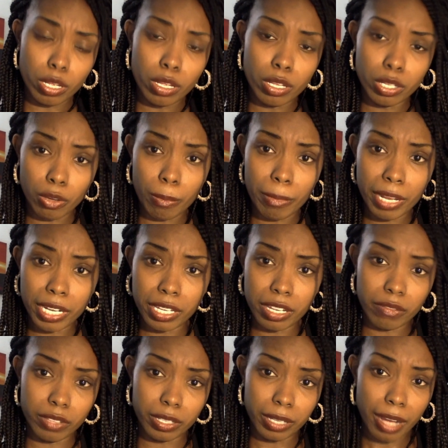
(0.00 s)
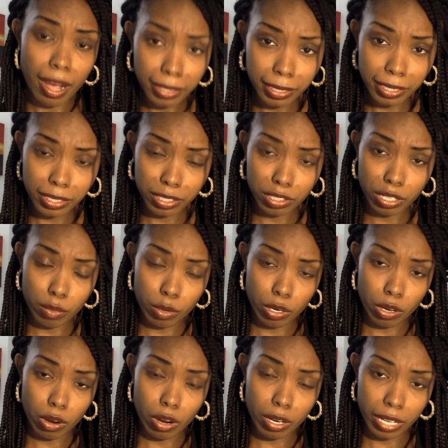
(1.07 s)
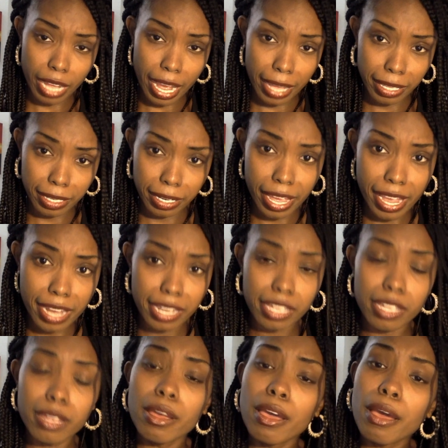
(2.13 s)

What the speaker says: so many of the colonists that were on the island of Haiti,